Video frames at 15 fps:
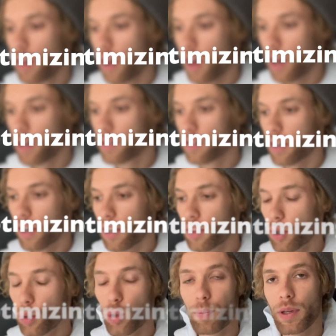And I
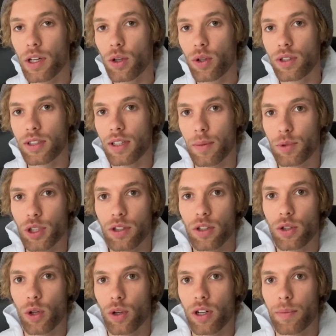thought it would be a good subject to
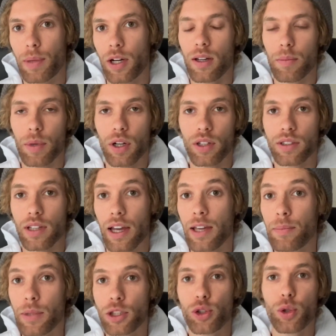talk about because a
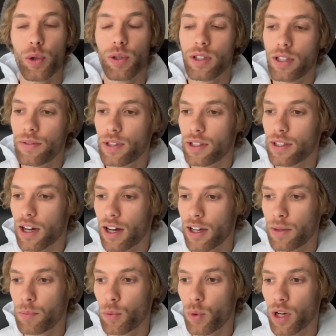majority of the
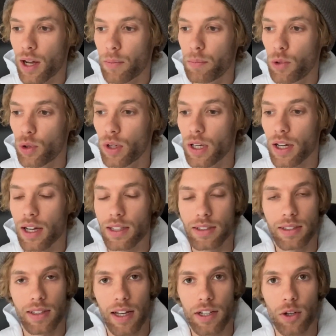time when I'm looking at
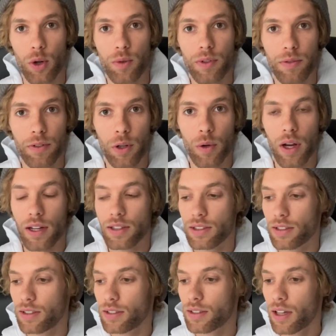Stack Overflow
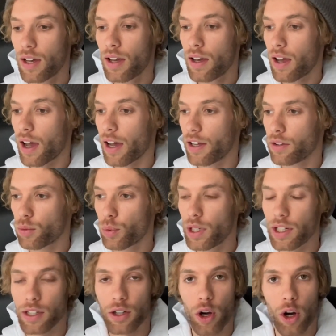answers and
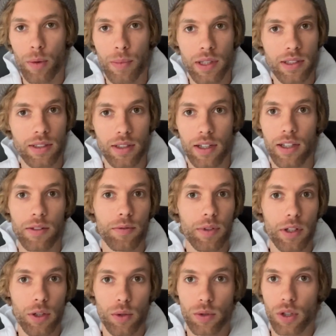reading comments in
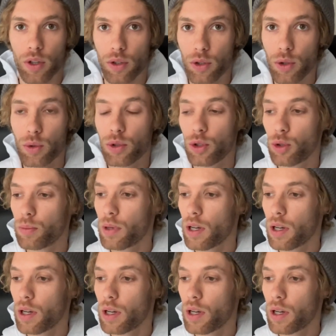videos on YouTube,